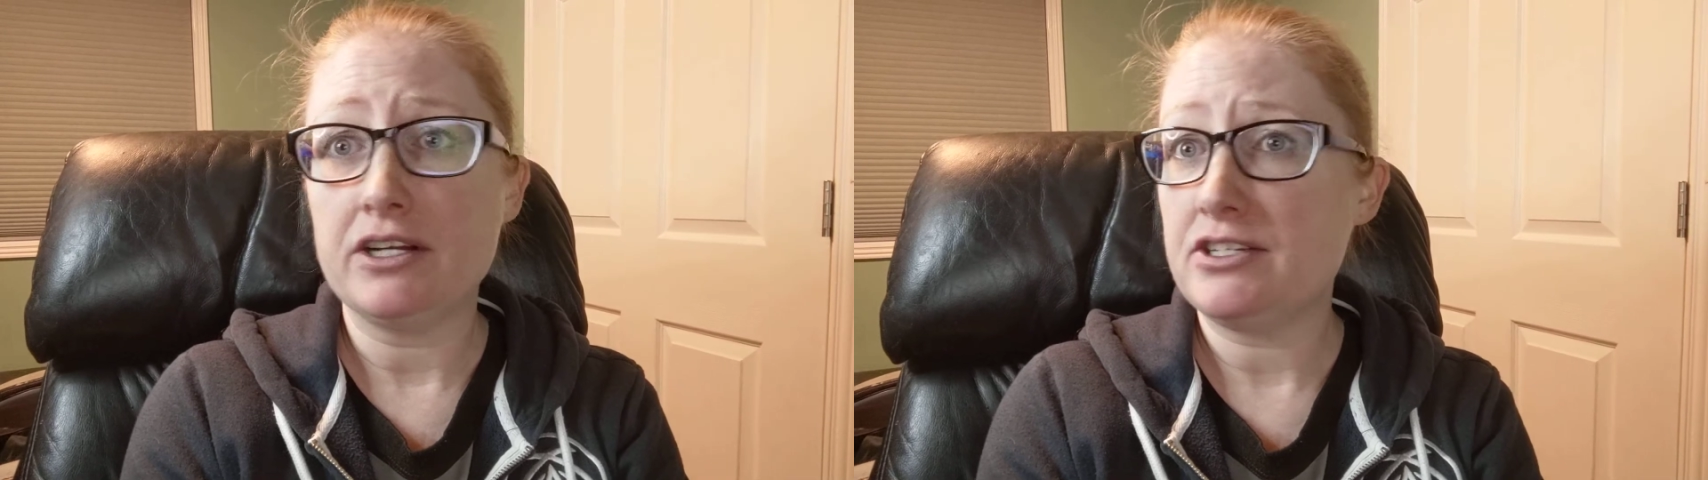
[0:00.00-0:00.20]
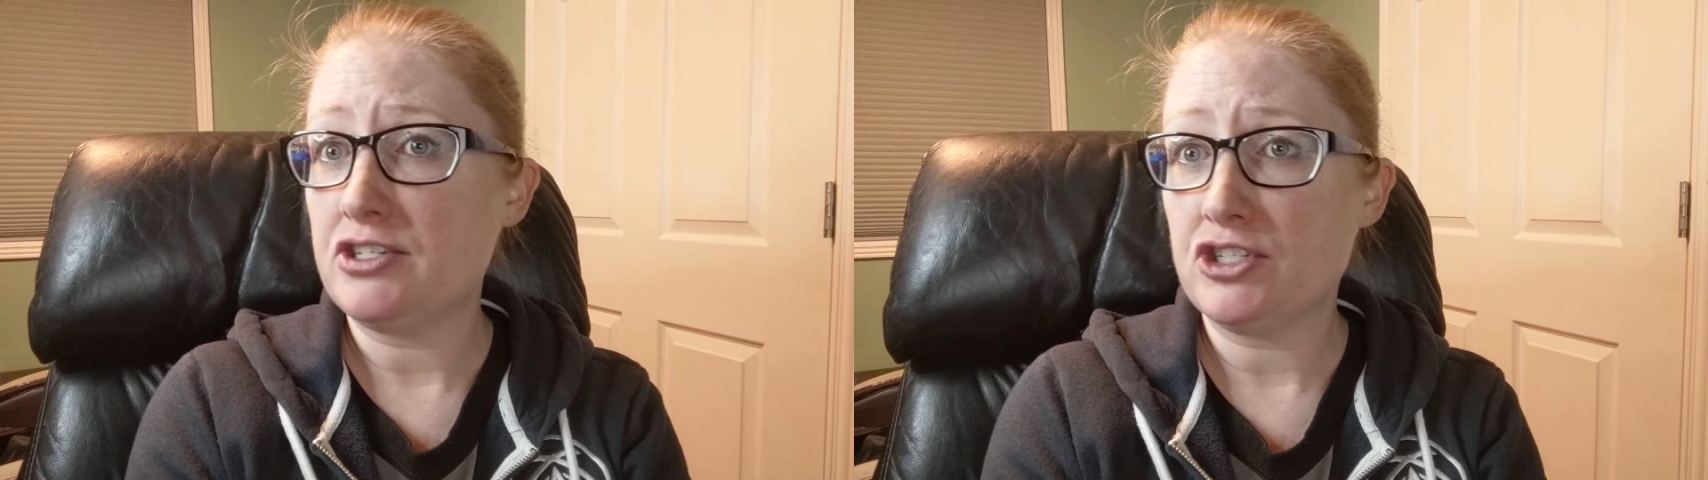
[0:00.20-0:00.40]

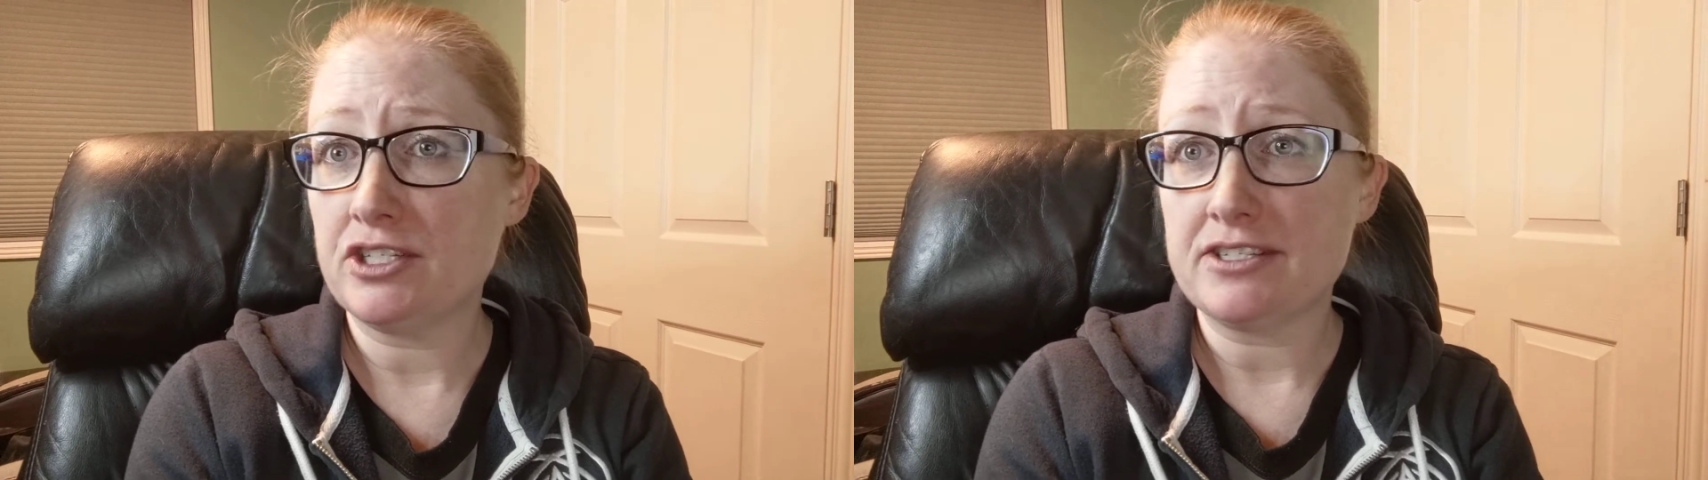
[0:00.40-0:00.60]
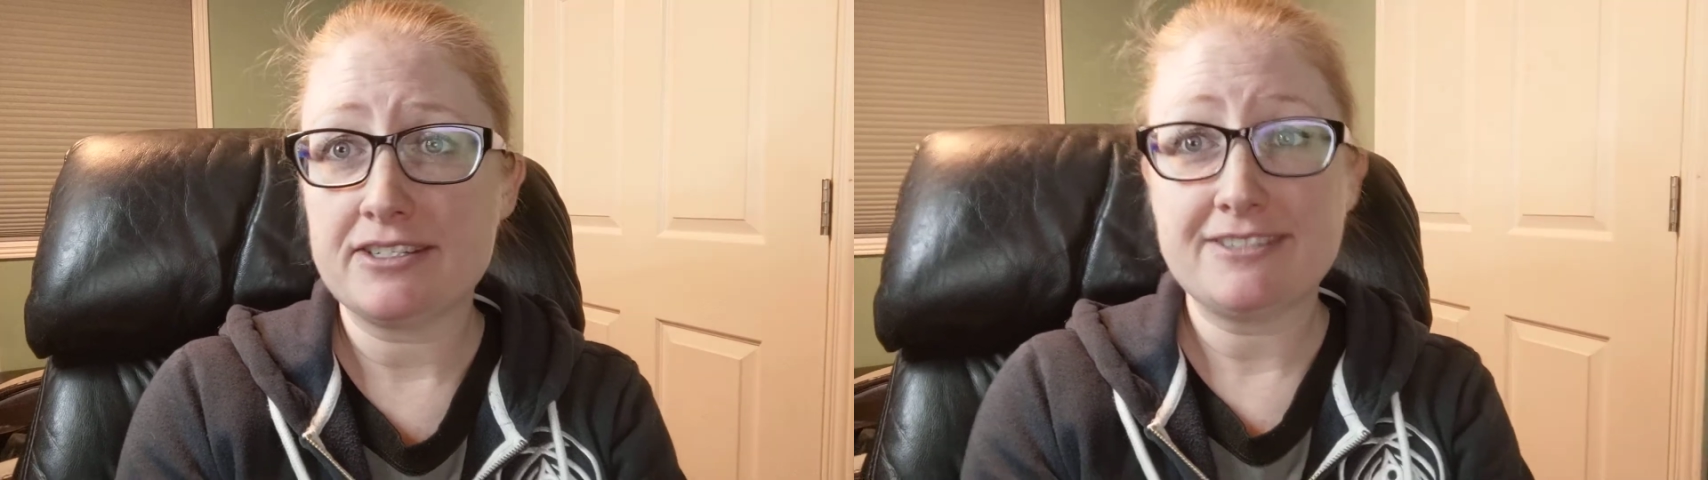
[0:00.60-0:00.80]
It's
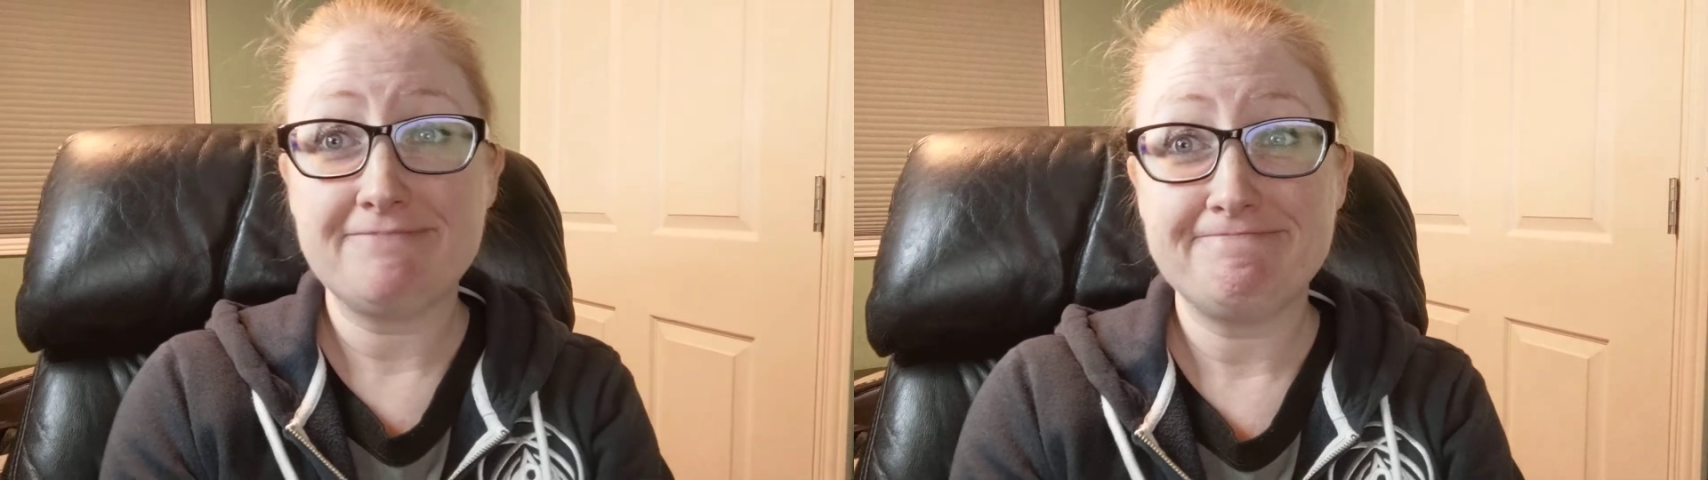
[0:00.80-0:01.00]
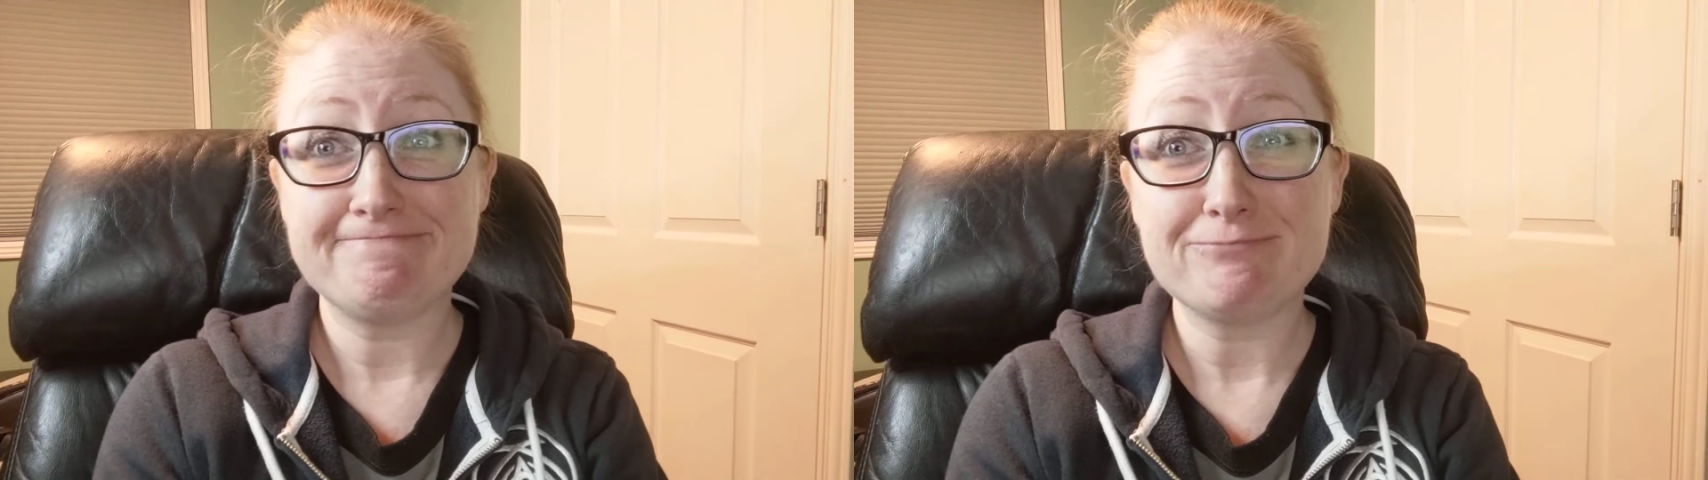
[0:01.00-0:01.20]
just
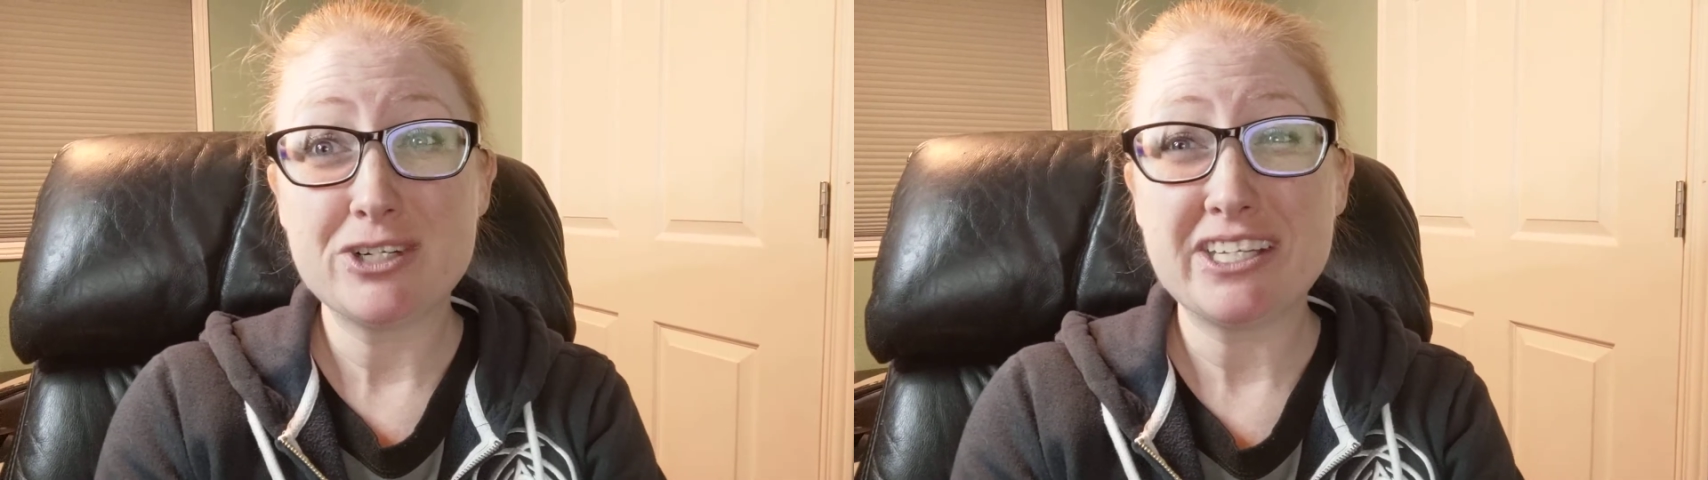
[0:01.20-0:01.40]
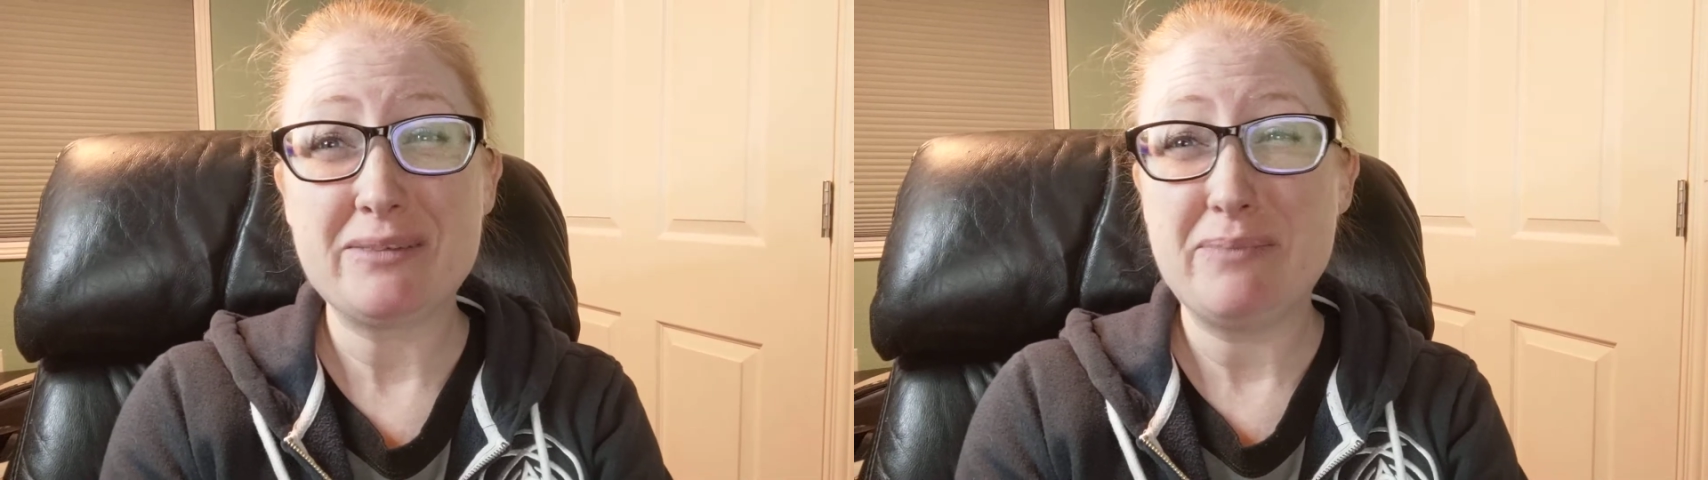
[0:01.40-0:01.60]

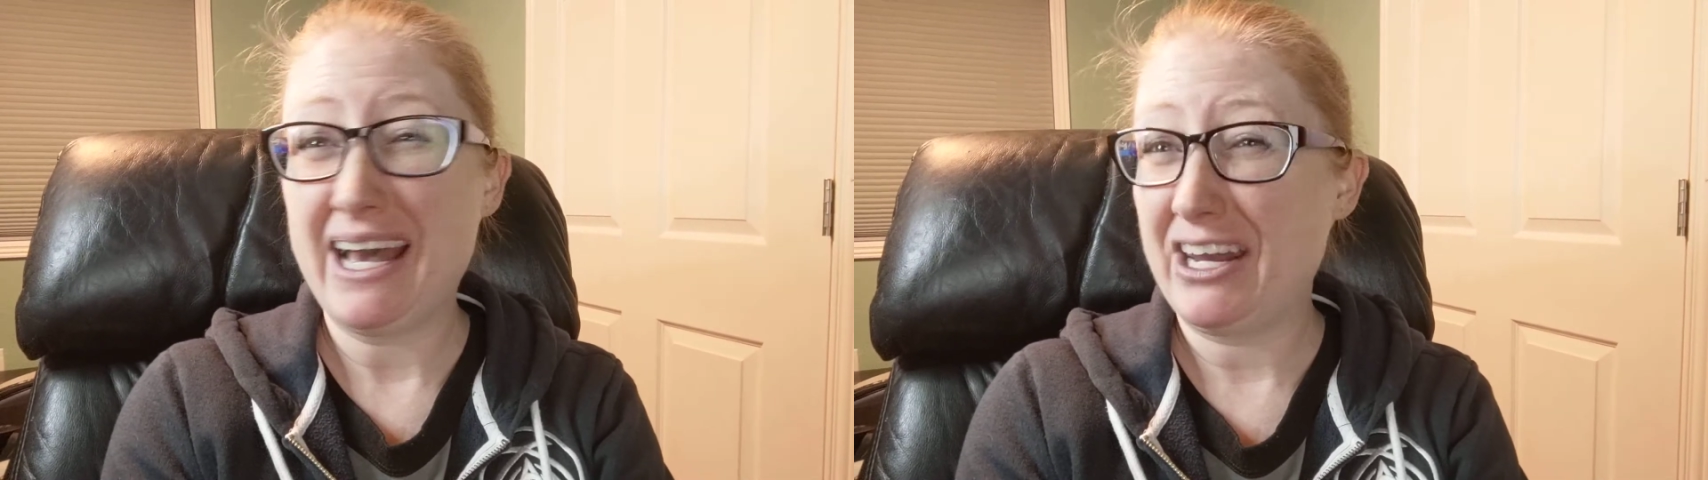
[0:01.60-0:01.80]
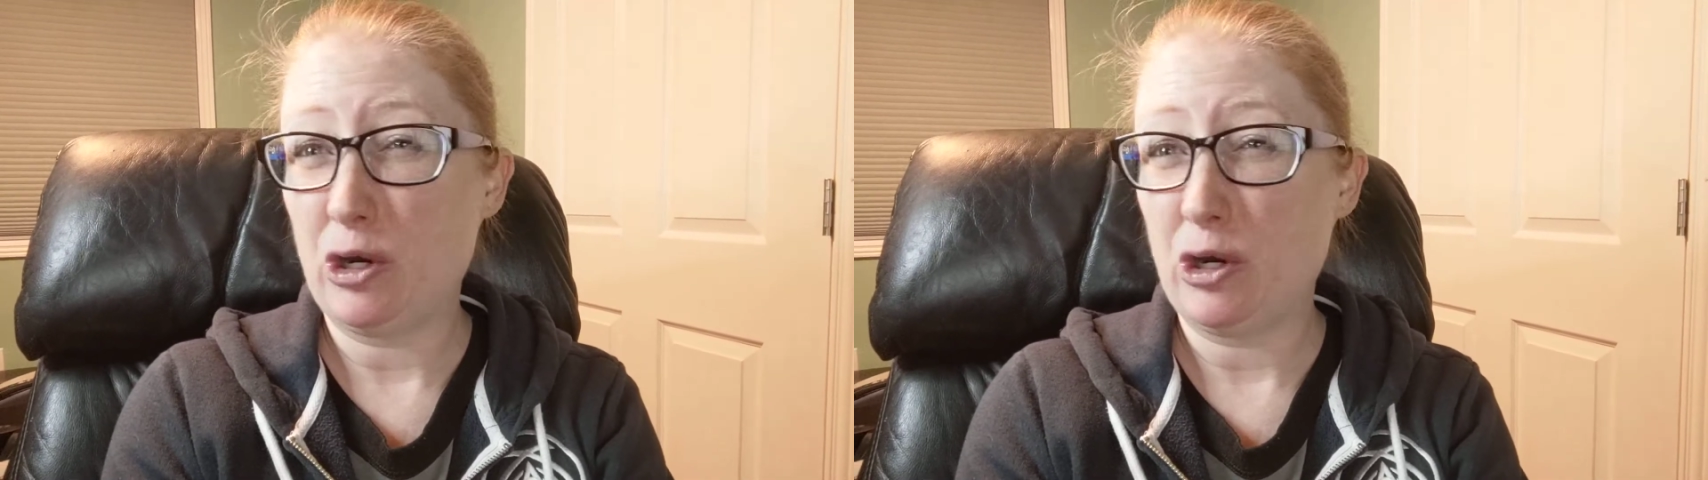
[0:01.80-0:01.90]
really bad